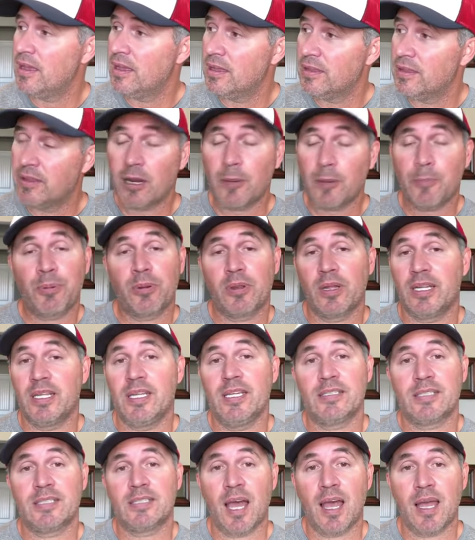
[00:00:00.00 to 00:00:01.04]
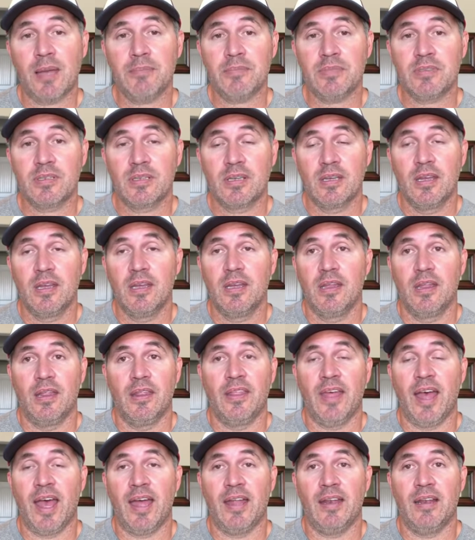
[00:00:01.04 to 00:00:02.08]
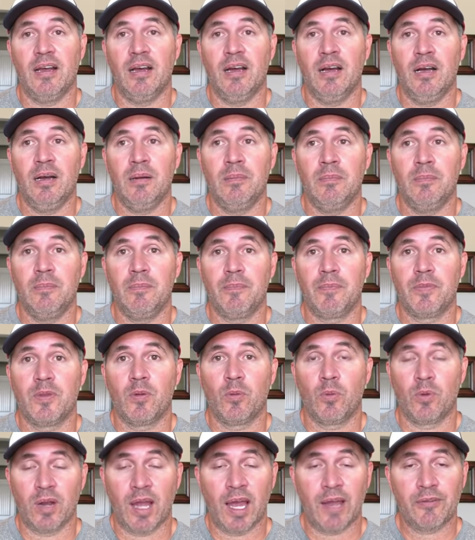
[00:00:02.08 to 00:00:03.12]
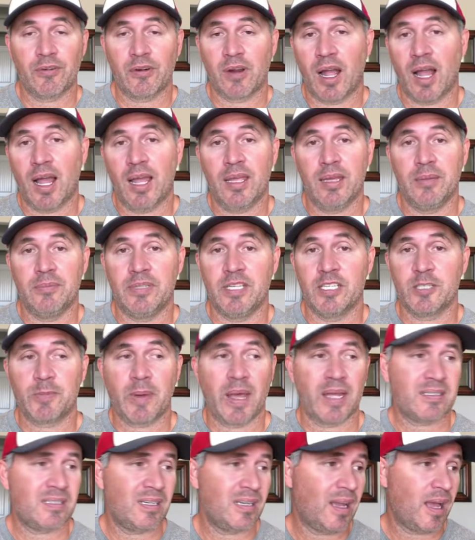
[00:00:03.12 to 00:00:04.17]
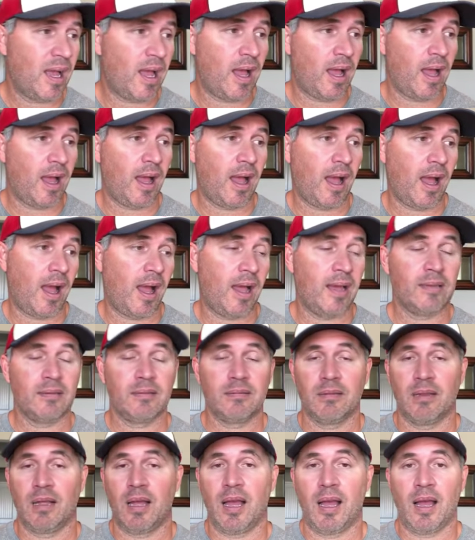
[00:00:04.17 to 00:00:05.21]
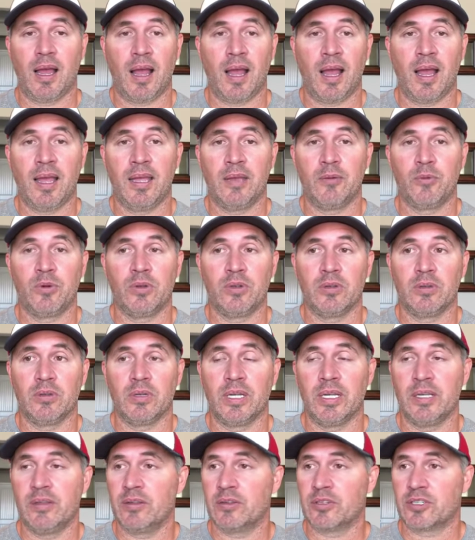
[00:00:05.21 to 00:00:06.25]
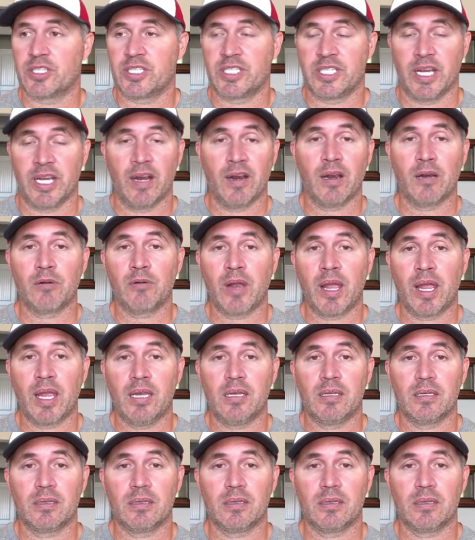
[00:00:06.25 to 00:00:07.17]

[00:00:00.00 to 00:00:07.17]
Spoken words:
There are plenty of times that whenever I am dispatching, I will either share a rate